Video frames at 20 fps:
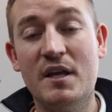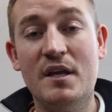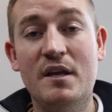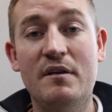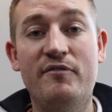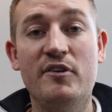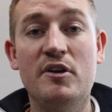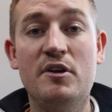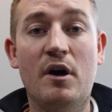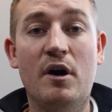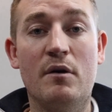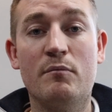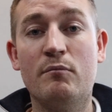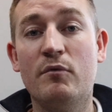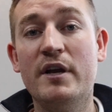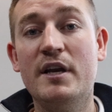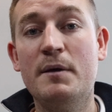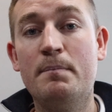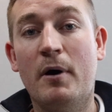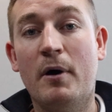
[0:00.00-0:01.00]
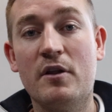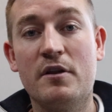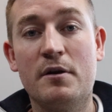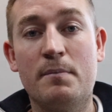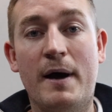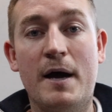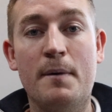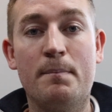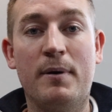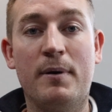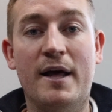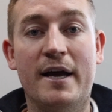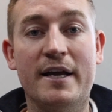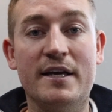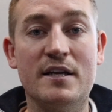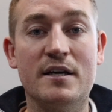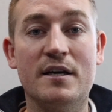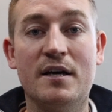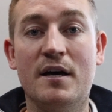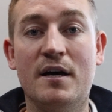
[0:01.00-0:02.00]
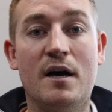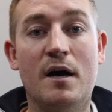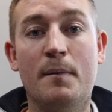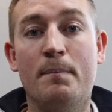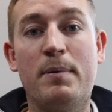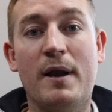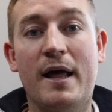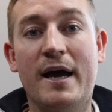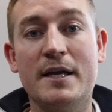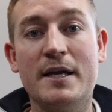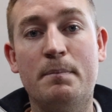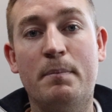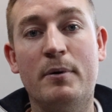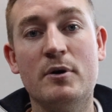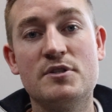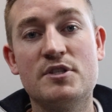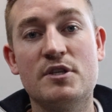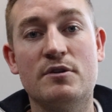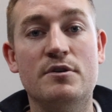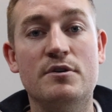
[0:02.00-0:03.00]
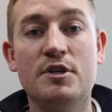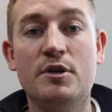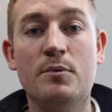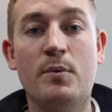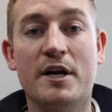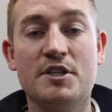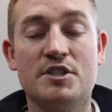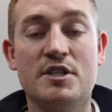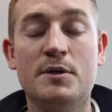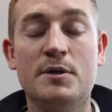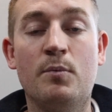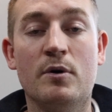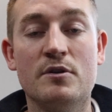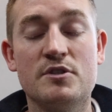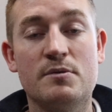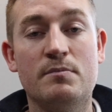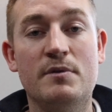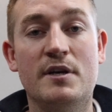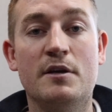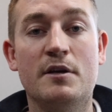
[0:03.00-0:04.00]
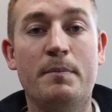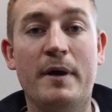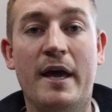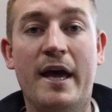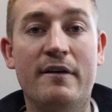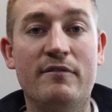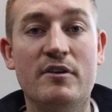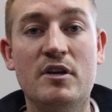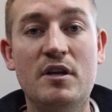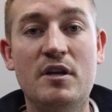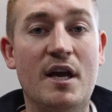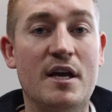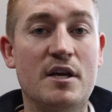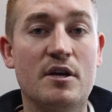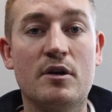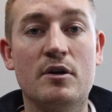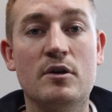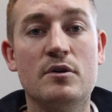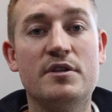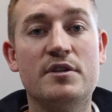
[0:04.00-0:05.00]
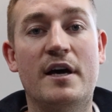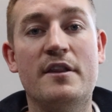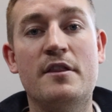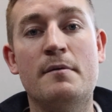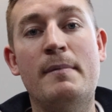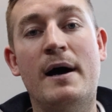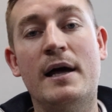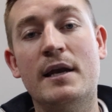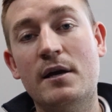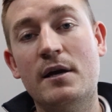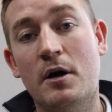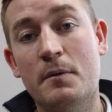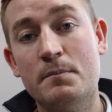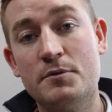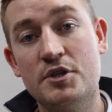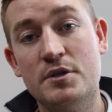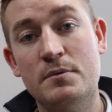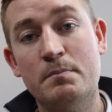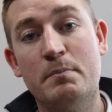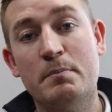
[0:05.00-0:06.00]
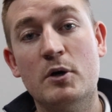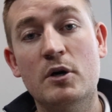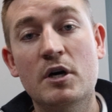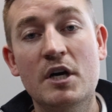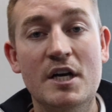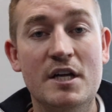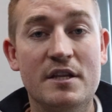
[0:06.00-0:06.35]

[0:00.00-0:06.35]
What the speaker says: If you're not really bothered about playing a blade putter and you actually want something a little bit heavier, yeah, you can look down the mallet option, but